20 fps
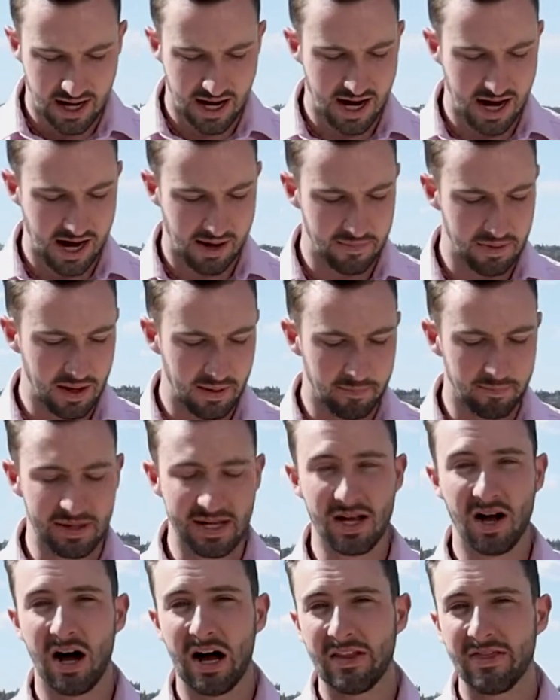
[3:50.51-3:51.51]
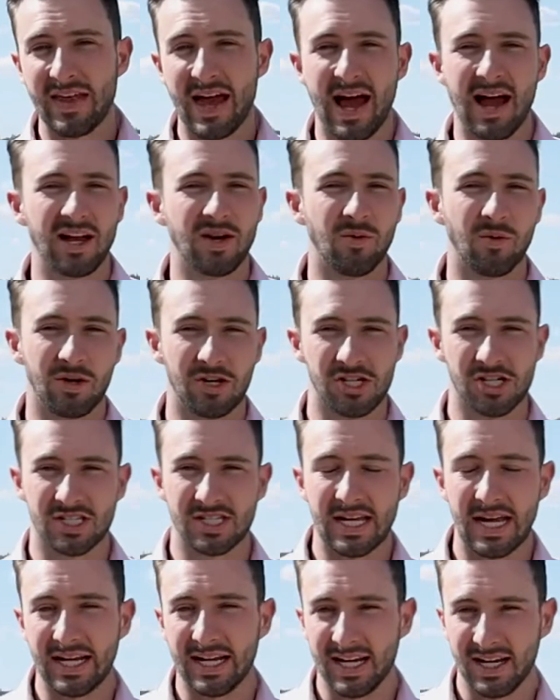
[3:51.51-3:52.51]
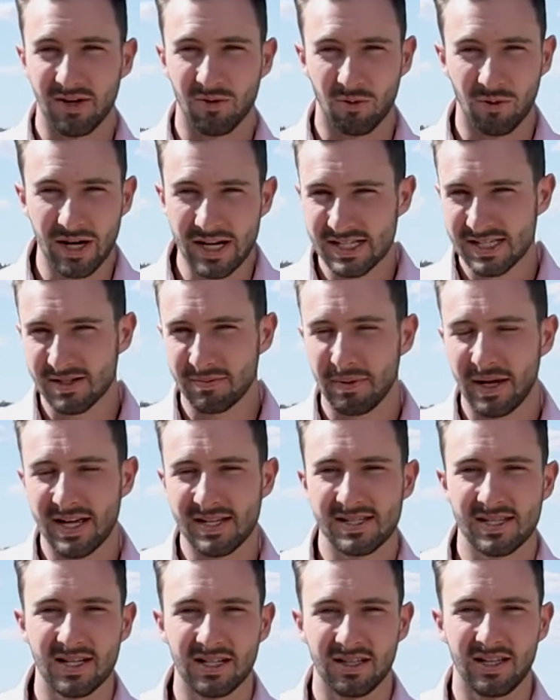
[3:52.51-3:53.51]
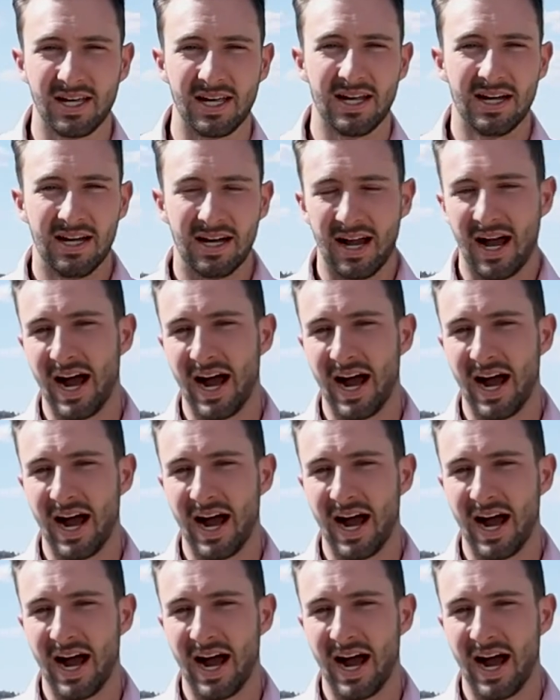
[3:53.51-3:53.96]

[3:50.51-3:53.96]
Um, beyond that, we're just taking risk basically.